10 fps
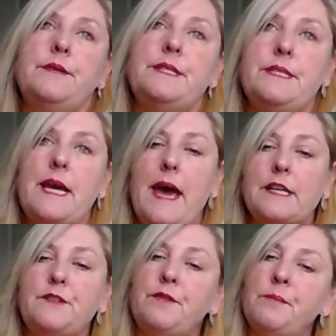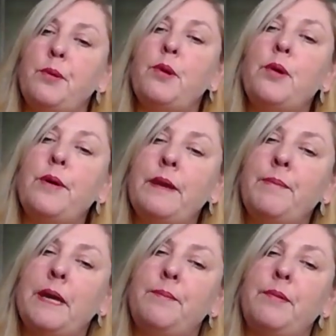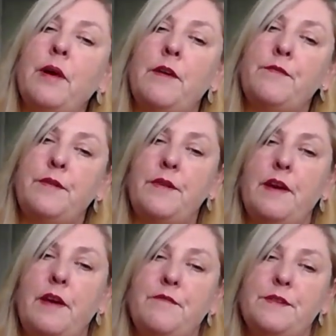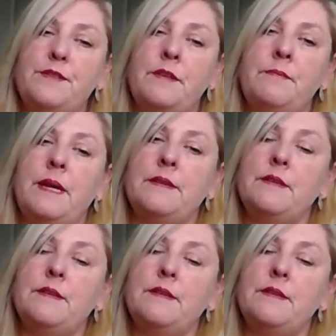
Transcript: it's a tax for employing people over a certain amount.